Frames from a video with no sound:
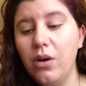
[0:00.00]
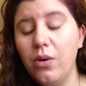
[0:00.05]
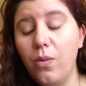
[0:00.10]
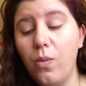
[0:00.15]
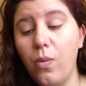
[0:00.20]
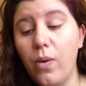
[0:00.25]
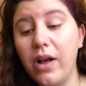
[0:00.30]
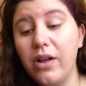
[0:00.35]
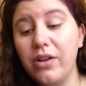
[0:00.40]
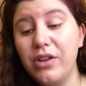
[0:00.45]

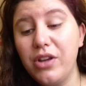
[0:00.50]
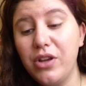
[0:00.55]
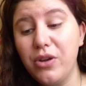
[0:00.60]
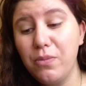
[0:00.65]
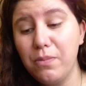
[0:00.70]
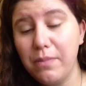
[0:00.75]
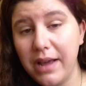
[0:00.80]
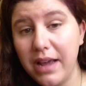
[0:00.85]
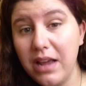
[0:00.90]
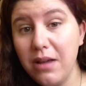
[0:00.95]
"Well, you
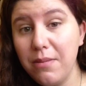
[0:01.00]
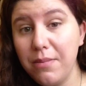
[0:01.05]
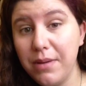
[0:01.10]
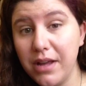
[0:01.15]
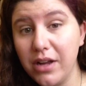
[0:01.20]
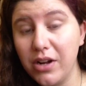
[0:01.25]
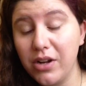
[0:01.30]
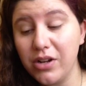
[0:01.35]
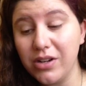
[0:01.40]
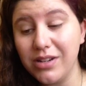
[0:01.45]
may
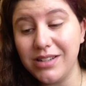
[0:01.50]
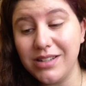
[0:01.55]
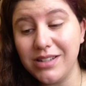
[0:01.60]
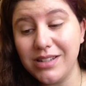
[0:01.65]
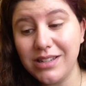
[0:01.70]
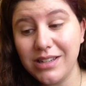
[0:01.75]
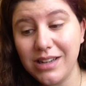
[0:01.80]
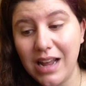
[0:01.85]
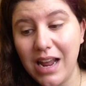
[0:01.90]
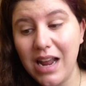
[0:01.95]
be a good
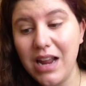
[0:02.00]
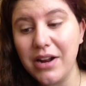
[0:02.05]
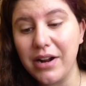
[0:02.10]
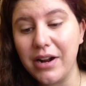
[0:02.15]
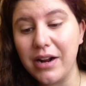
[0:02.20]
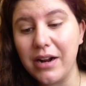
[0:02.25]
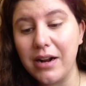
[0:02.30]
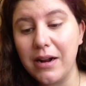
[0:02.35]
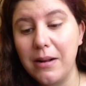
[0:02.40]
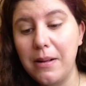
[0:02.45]

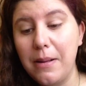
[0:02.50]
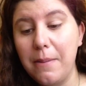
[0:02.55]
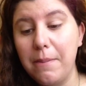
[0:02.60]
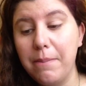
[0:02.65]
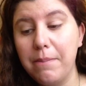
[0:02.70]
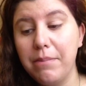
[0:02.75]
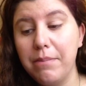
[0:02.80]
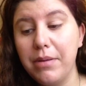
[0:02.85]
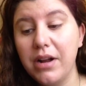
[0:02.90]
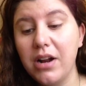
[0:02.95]
skater,
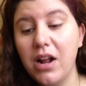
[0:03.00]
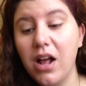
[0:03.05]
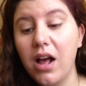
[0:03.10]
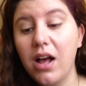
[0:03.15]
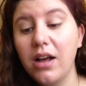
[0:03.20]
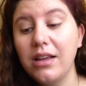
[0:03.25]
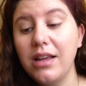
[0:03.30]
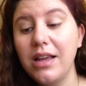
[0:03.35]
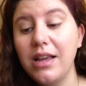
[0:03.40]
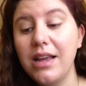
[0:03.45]
but
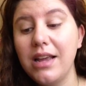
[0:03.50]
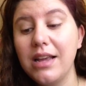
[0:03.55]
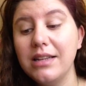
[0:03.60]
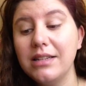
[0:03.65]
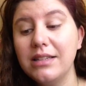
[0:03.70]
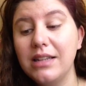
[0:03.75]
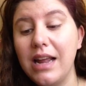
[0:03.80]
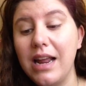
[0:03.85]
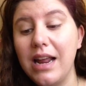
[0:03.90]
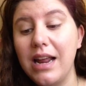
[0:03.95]
hockey
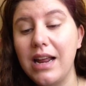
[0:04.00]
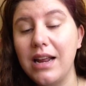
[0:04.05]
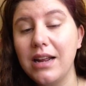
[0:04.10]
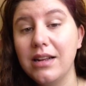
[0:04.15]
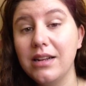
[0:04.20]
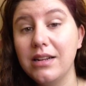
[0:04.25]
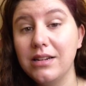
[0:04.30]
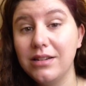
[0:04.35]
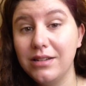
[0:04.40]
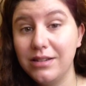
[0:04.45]
is a
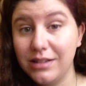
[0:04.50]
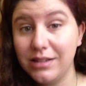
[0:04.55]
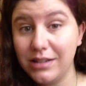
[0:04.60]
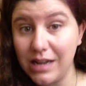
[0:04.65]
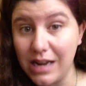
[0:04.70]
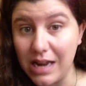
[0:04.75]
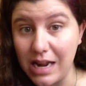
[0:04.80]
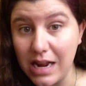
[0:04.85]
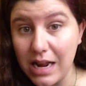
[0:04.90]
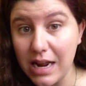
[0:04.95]

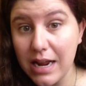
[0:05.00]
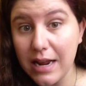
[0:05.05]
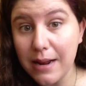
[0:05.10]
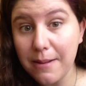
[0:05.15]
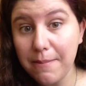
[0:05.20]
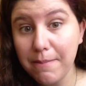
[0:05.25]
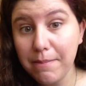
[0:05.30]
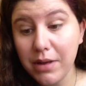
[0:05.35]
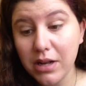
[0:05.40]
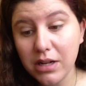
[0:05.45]

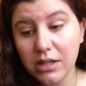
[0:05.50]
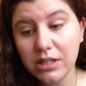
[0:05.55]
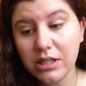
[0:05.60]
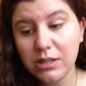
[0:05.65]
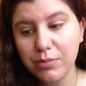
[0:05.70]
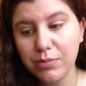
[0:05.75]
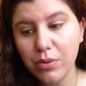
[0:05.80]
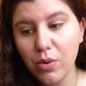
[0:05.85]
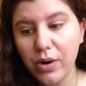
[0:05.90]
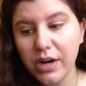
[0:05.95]
team
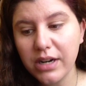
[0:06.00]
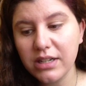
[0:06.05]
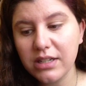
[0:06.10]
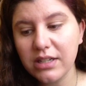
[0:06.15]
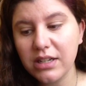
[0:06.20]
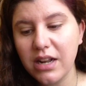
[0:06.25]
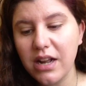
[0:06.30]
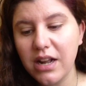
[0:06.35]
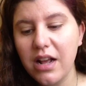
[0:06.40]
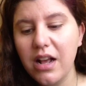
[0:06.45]

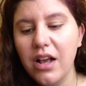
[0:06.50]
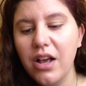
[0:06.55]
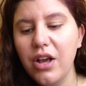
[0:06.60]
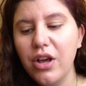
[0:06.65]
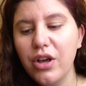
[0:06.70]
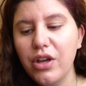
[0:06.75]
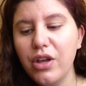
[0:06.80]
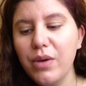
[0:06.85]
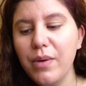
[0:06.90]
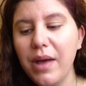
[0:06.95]
sport.
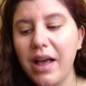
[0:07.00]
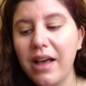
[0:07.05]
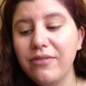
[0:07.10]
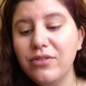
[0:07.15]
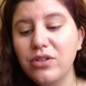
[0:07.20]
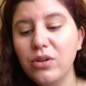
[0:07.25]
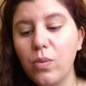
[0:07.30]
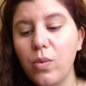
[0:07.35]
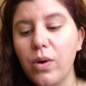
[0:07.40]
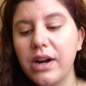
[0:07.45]
You have
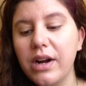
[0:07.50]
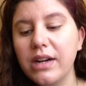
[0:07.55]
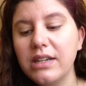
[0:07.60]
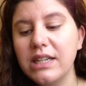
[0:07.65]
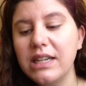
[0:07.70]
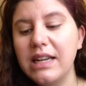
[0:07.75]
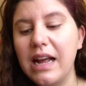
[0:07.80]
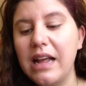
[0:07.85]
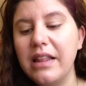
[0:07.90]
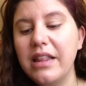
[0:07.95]
to work
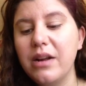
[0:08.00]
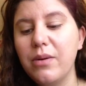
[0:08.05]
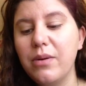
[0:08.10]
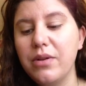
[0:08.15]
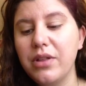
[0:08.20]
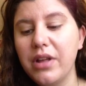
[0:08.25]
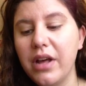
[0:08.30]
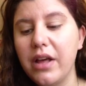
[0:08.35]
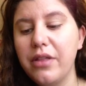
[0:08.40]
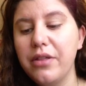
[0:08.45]
together
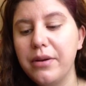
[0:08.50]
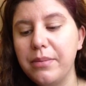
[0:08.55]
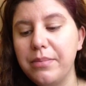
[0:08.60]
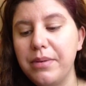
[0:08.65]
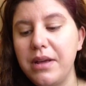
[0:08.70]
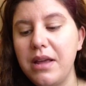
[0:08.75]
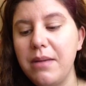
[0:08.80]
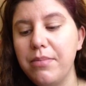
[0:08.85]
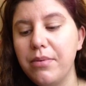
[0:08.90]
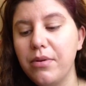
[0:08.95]
with other
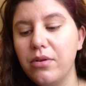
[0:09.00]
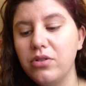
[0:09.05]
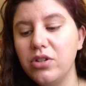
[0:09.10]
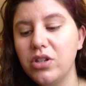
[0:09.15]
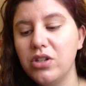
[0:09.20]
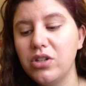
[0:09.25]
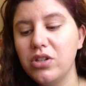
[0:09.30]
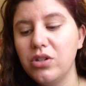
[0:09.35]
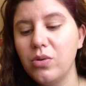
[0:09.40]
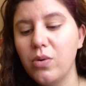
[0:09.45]
people
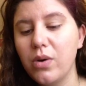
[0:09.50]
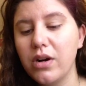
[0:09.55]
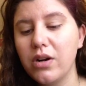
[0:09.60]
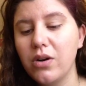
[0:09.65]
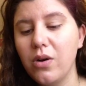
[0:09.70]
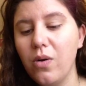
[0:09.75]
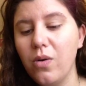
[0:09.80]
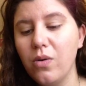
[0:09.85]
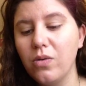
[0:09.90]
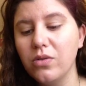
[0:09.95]
to score
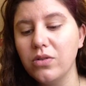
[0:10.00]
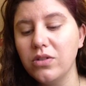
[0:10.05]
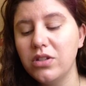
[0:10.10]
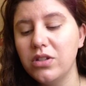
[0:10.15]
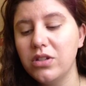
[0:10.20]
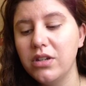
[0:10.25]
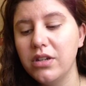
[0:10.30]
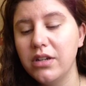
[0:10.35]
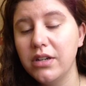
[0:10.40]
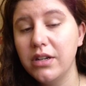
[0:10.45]

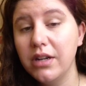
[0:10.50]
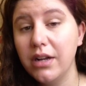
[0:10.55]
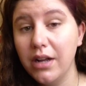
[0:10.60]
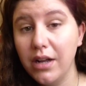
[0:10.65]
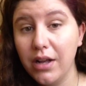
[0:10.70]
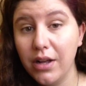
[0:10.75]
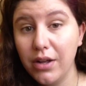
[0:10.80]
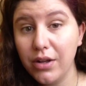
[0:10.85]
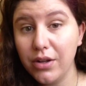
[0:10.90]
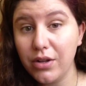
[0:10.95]
goals.
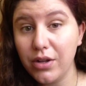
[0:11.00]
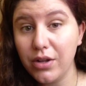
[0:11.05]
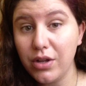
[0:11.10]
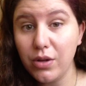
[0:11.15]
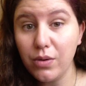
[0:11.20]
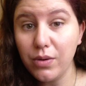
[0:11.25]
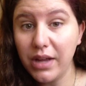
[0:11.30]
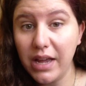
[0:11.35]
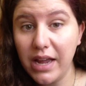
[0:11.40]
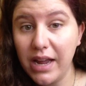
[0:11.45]

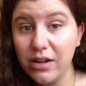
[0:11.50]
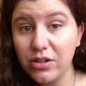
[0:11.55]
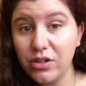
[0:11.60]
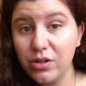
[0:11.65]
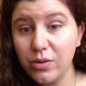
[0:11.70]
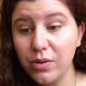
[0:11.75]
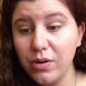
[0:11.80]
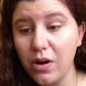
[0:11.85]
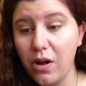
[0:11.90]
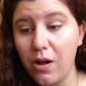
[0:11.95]
You can't
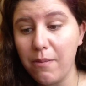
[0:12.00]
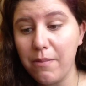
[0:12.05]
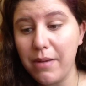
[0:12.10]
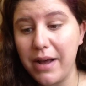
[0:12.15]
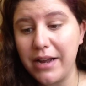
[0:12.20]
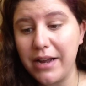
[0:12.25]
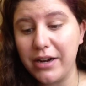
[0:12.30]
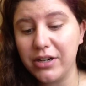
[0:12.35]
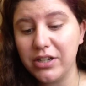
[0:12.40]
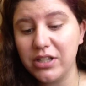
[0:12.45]
do it all
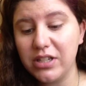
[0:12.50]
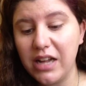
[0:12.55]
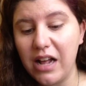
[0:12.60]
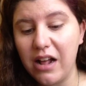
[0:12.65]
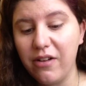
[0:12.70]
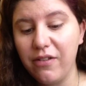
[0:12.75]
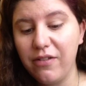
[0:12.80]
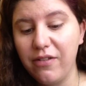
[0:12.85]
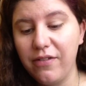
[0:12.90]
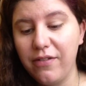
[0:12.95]
by
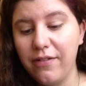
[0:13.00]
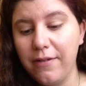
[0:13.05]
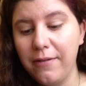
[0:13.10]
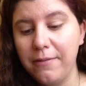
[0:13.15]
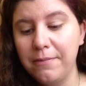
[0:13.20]
yourself."